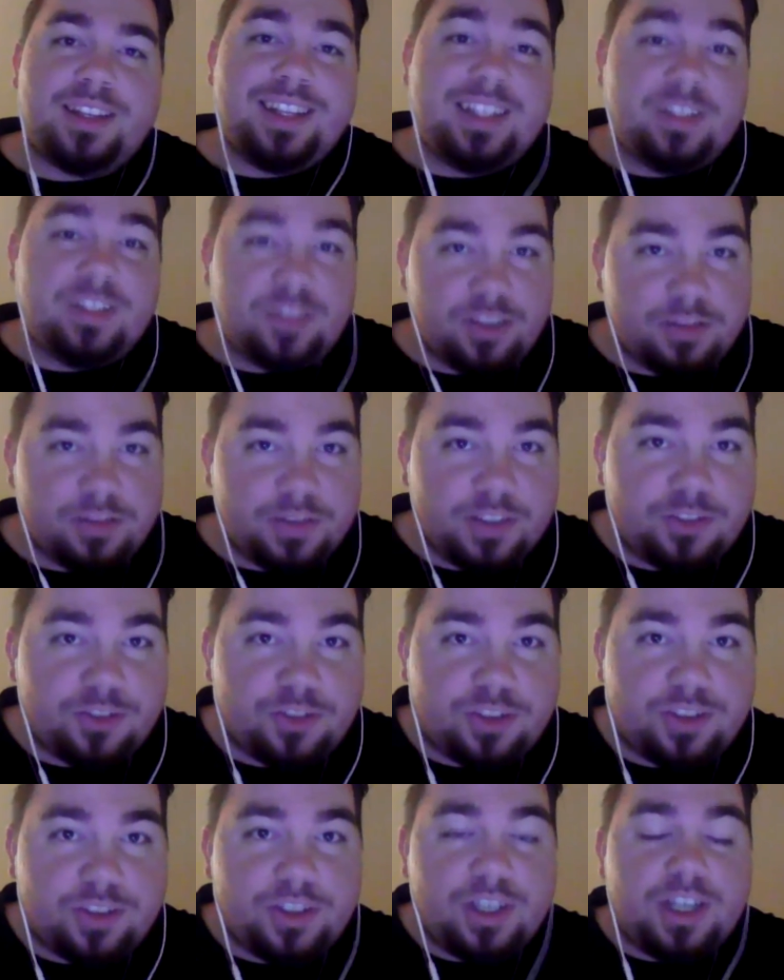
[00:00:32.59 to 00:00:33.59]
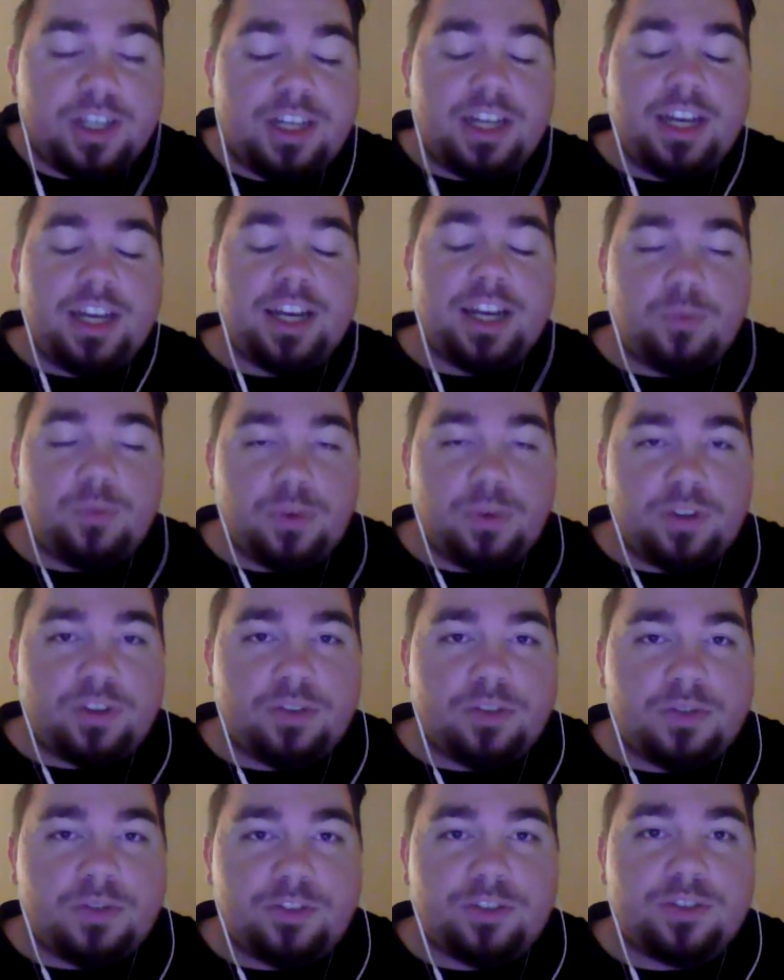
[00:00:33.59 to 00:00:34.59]
East Division, and West
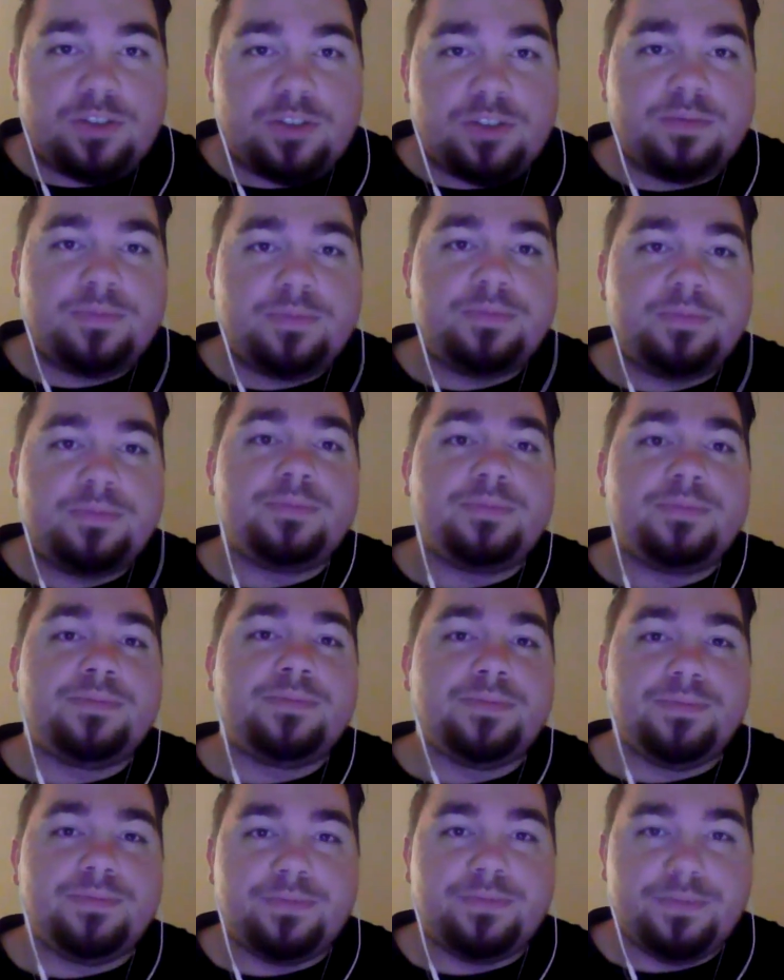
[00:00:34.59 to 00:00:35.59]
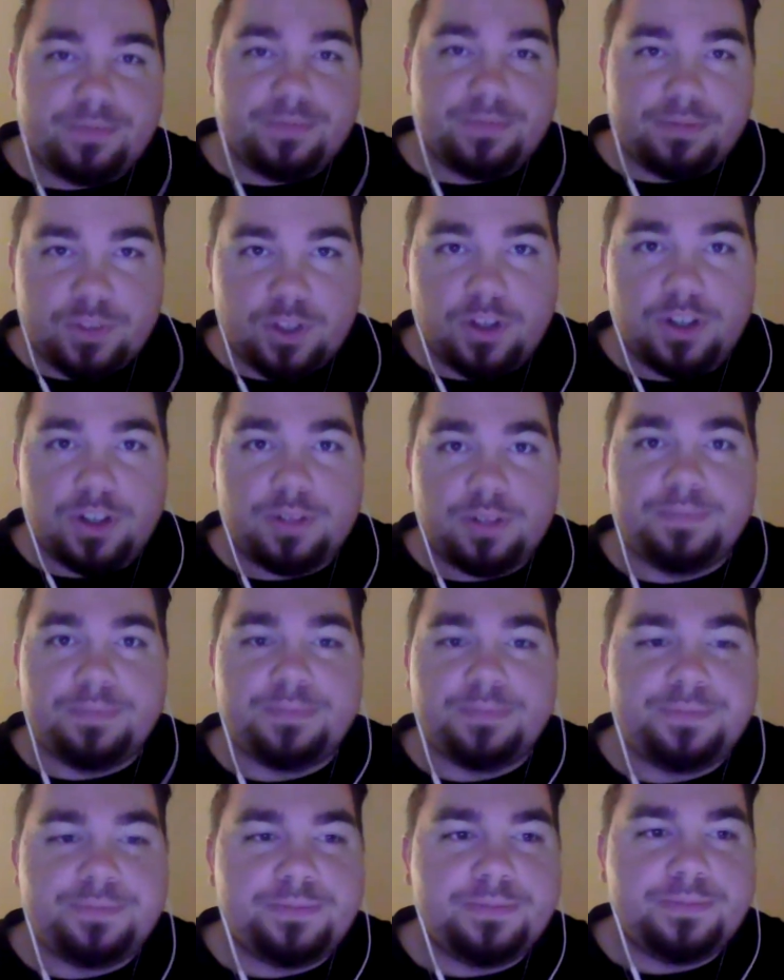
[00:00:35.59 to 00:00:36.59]
Division. Sorry.
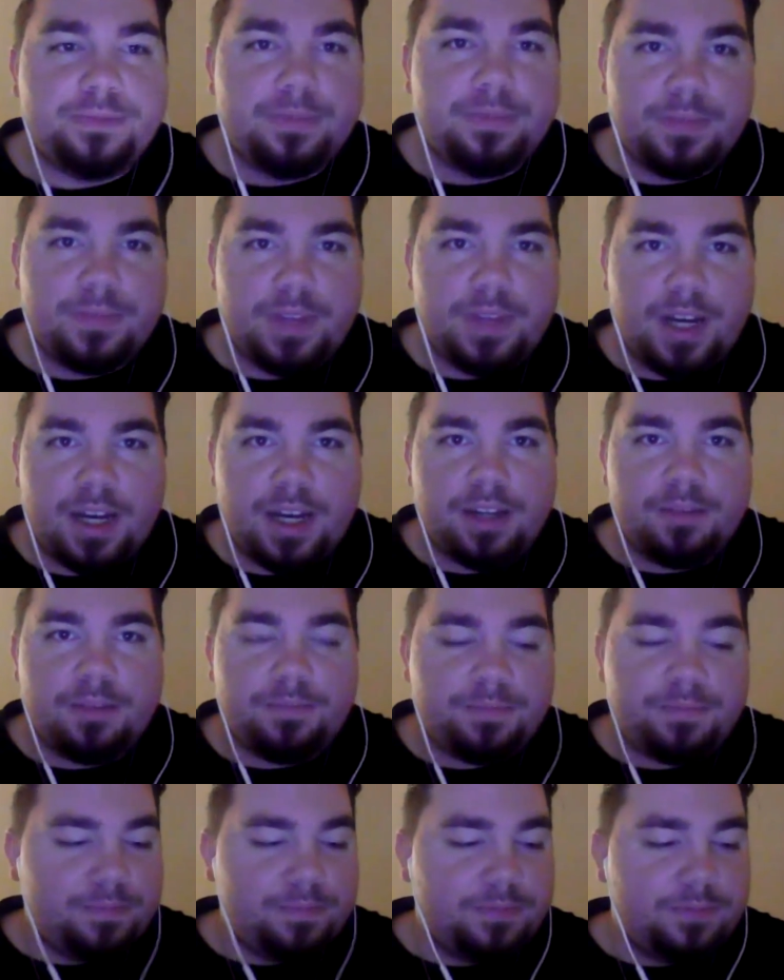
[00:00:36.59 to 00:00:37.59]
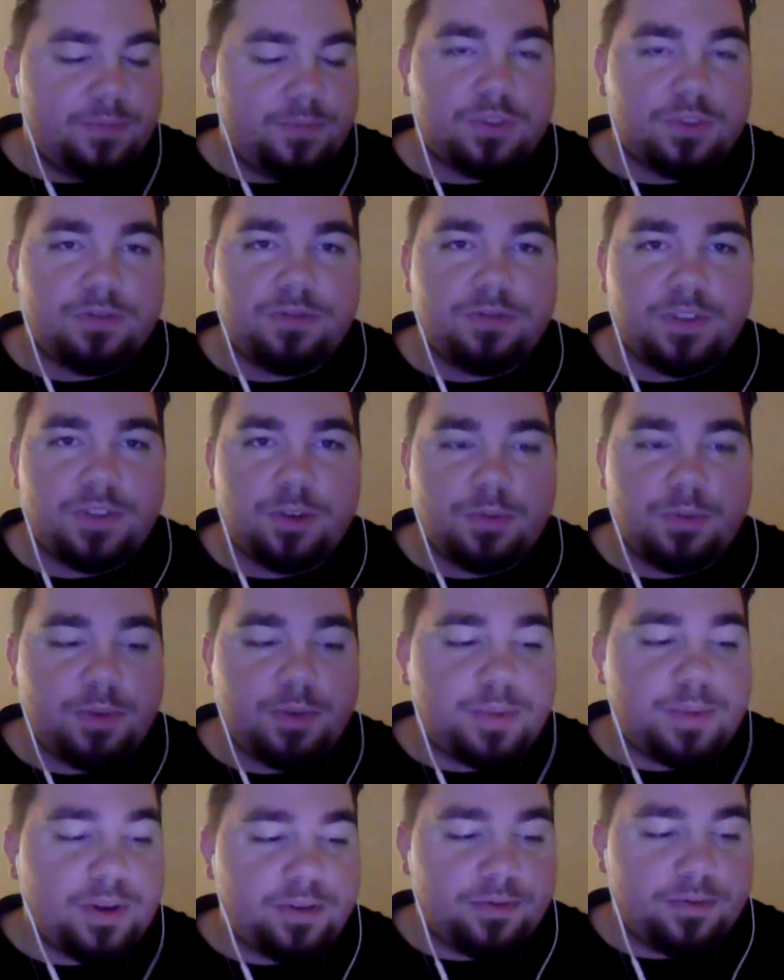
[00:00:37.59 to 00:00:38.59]
I was
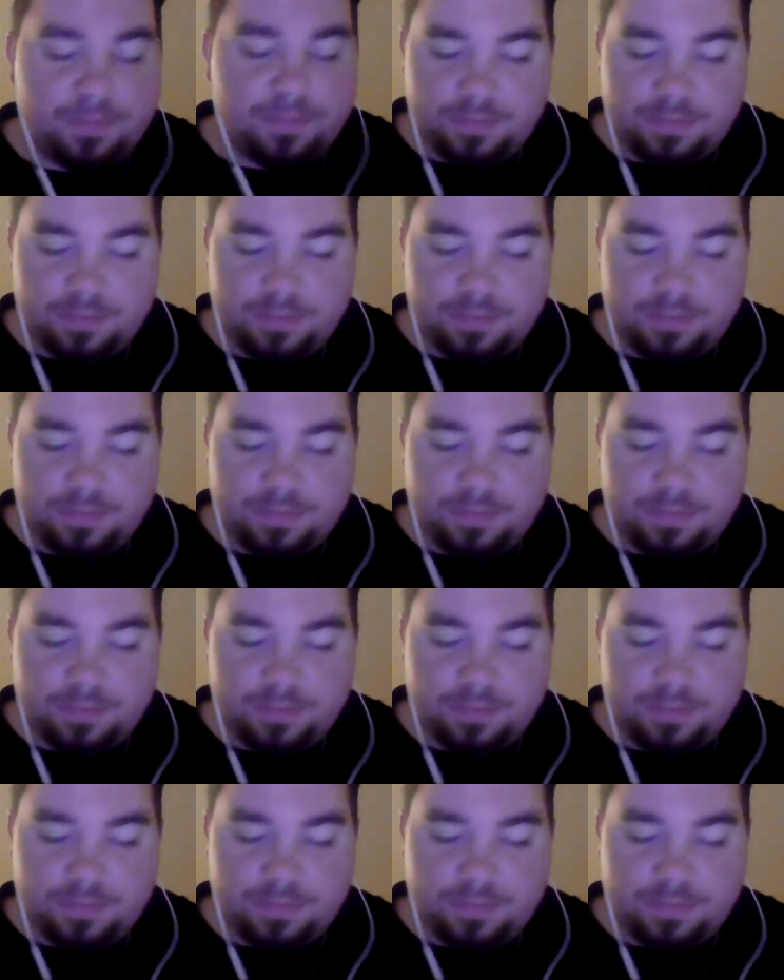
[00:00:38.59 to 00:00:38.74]
underprepared.